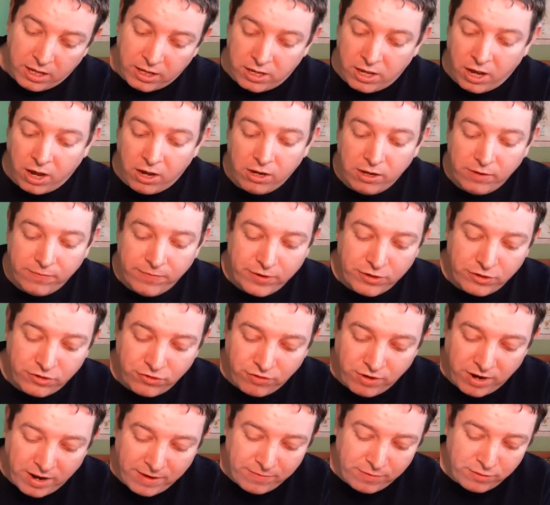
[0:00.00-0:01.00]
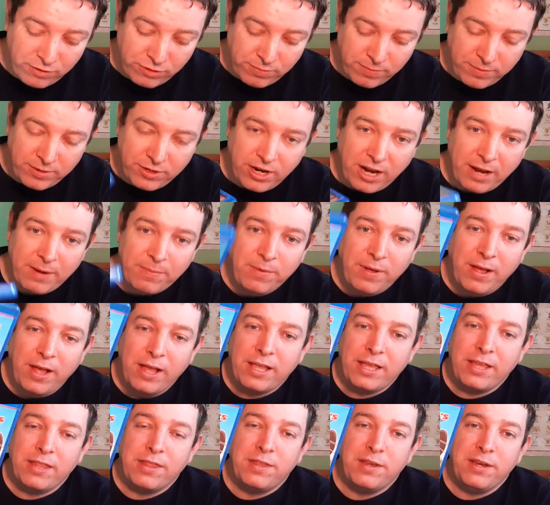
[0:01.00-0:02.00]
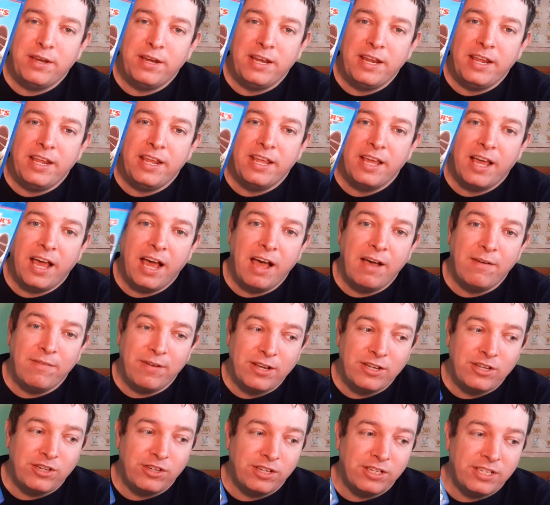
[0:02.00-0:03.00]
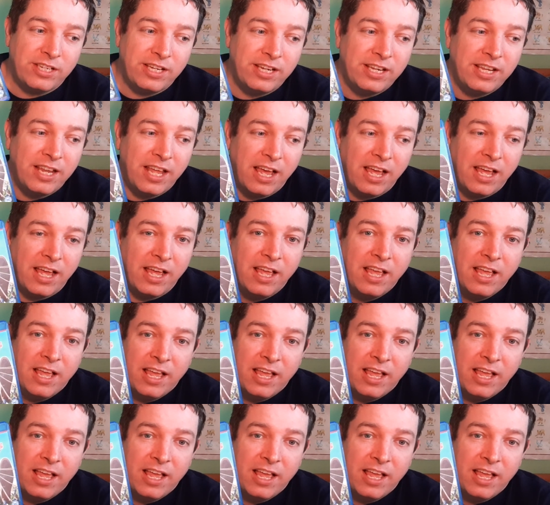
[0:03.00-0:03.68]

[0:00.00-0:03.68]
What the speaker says: Gulliver's Travels with Jack Black in 3D. I've actually seen that.